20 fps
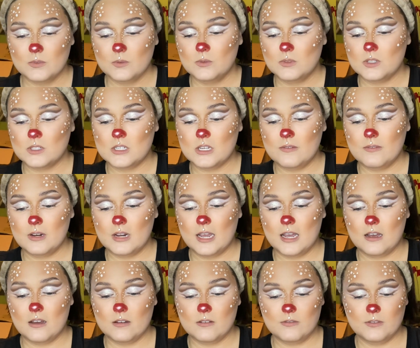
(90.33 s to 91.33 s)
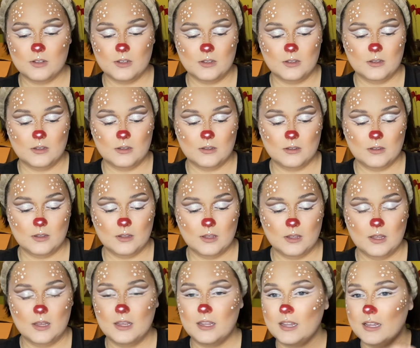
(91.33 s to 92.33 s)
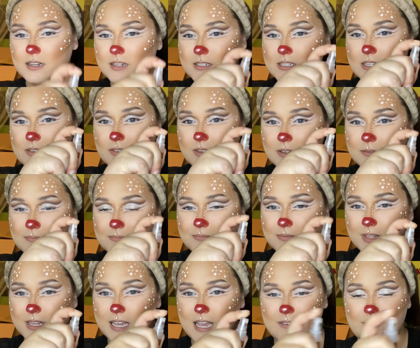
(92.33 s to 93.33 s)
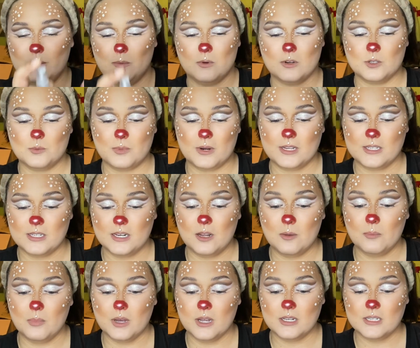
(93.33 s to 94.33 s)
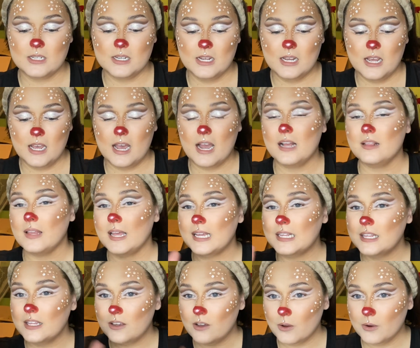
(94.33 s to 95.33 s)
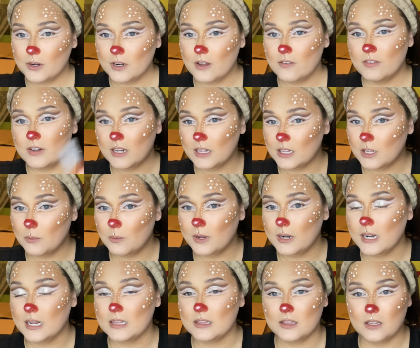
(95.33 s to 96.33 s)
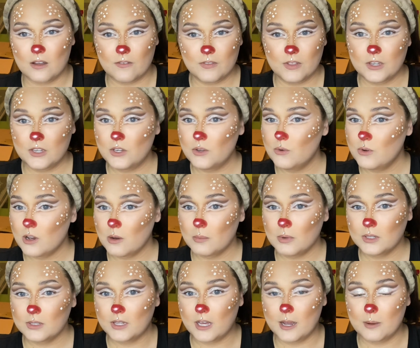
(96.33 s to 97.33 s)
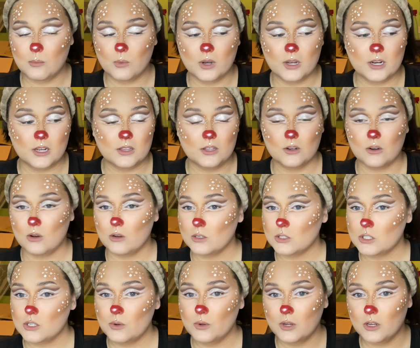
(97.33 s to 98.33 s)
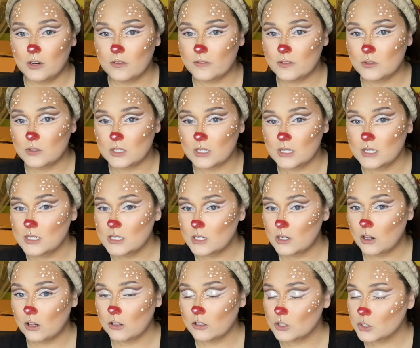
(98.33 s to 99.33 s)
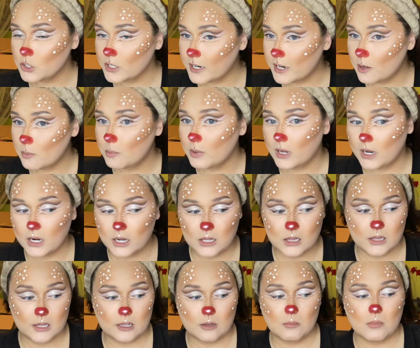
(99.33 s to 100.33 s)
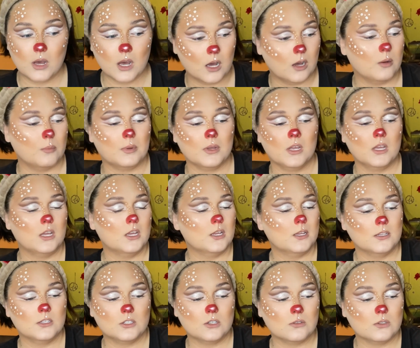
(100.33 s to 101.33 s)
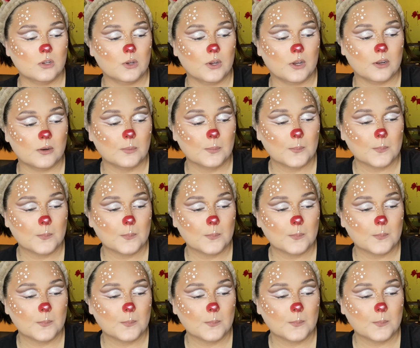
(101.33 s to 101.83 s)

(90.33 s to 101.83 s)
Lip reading: Does it even have, it doesn't even like have any more sprays in it, but I like the coconut vanilla one. I love the cucumber lime one. They're all so good. If you see these at Dollar Tree, pick them up. So good.